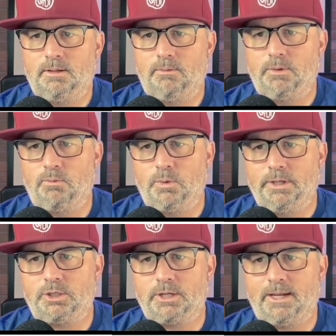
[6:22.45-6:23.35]
And we
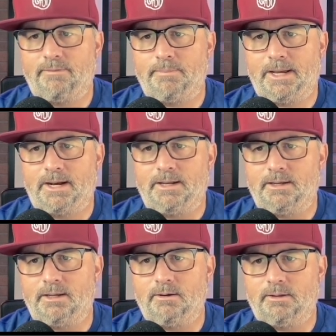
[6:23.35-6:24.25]
really should have bad
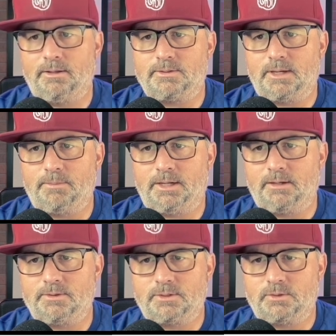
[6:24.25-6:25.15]
idea on the same line,
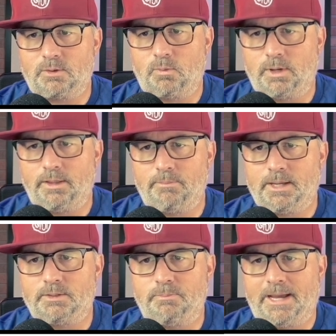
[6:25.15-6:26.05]

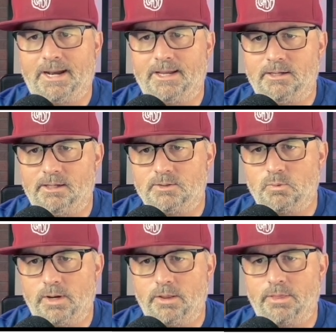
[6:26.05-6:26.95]
because bad idea is
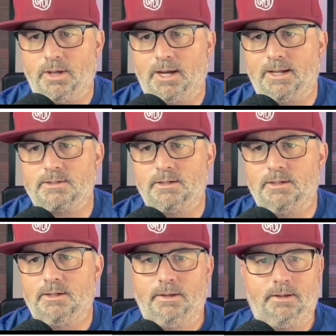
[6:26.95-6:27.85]
one thought.
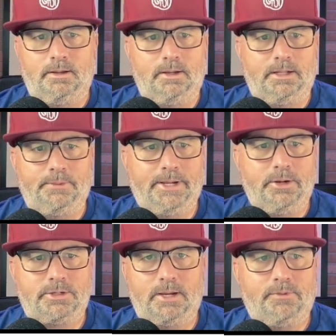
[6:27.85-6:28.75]
And there we
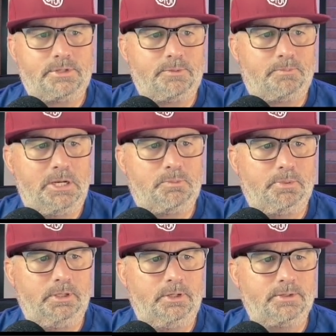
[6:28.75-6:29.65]
go. Time for some speech
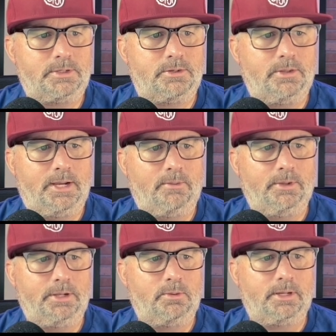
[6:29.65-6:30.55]
balloons. Let's do that
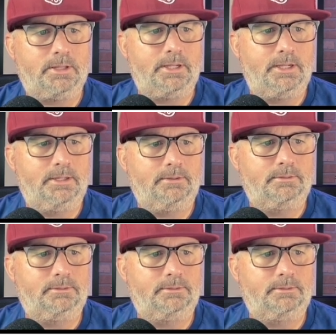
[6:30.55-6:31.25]
really quickly.